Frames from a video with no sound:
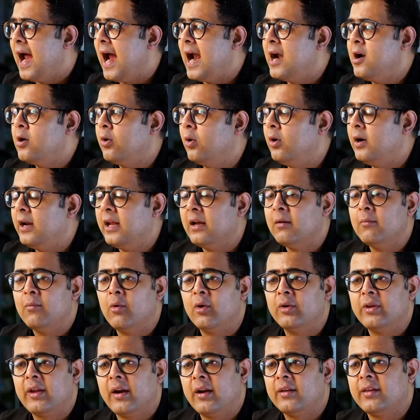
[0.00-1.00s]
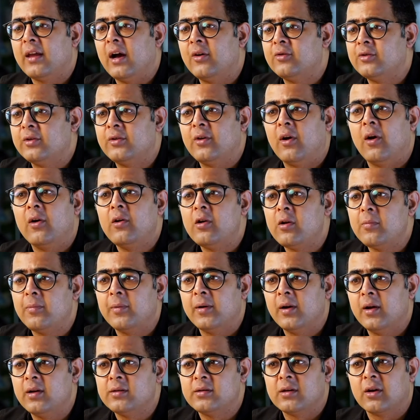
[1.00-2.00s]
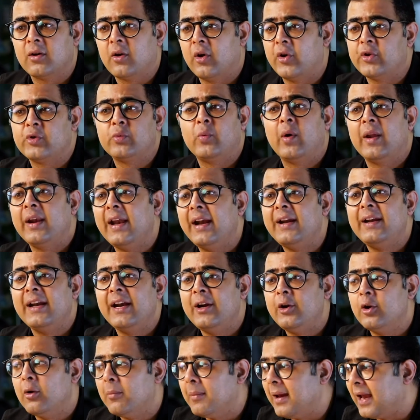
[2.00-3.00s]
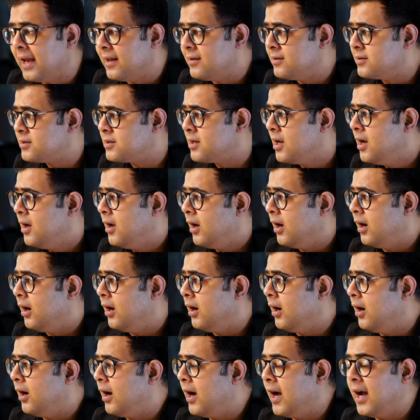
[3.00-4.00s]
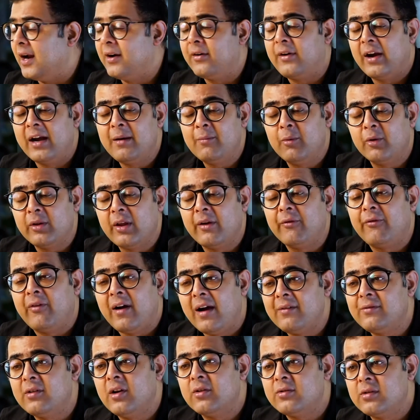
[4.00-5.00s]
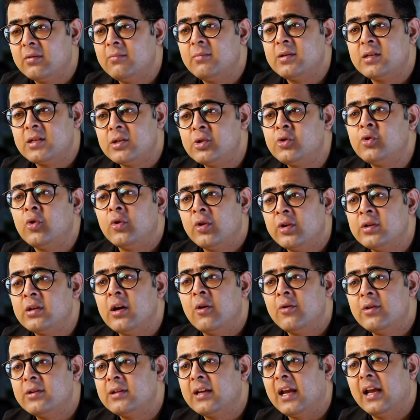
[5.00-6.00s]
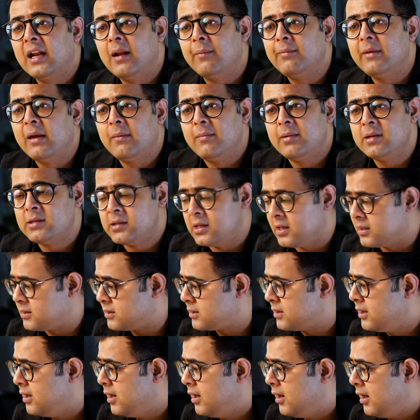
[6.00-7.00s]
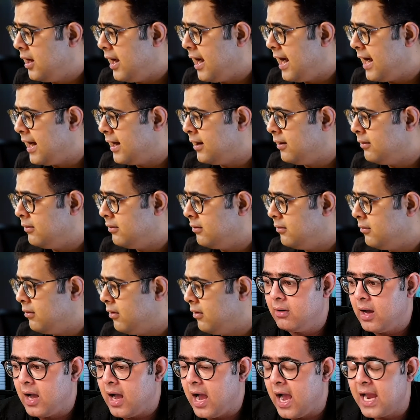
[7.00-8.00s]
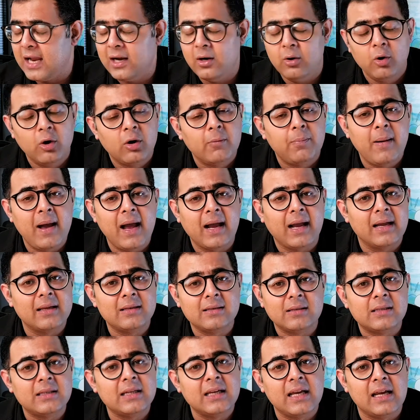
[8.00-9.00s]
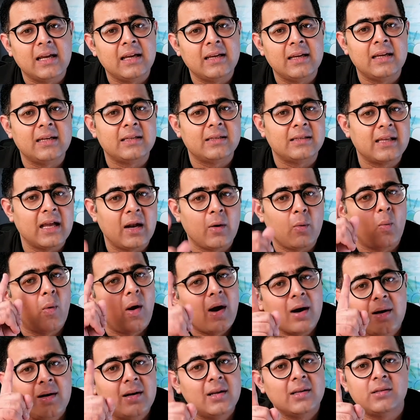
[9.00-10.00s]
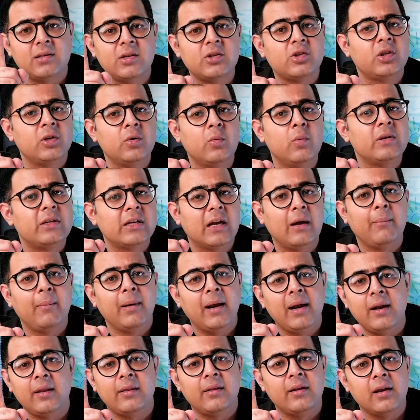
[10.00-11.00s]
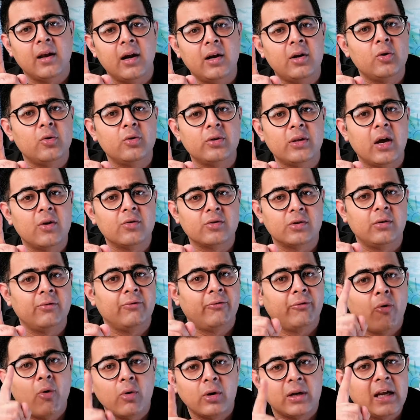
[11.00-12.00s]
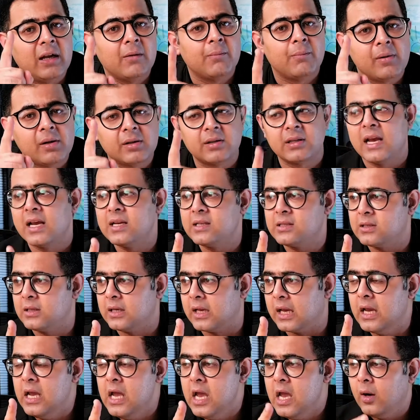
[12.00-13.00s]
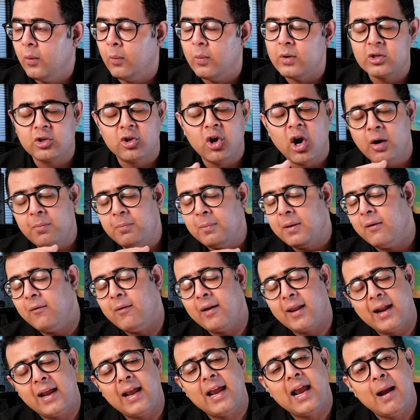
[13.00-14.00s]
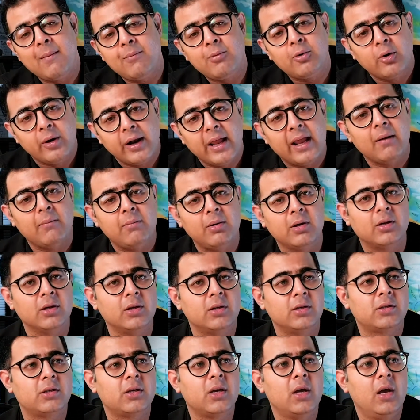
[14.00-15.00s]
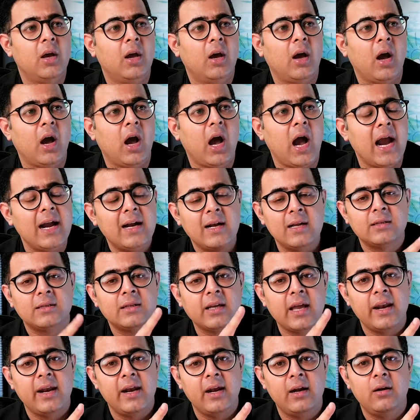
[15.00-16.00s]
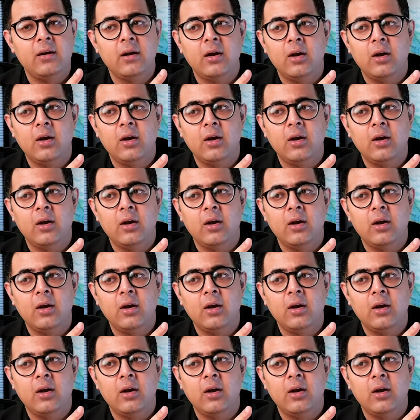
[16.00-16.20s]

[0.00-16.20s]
handholding more than a thousand entrepreneurs across 180 domains uh, and train more than 5000 business owners how to scale up their business and I look back and see is that one decision which I made in the year 2014 precisely, which got me where I am today because I decided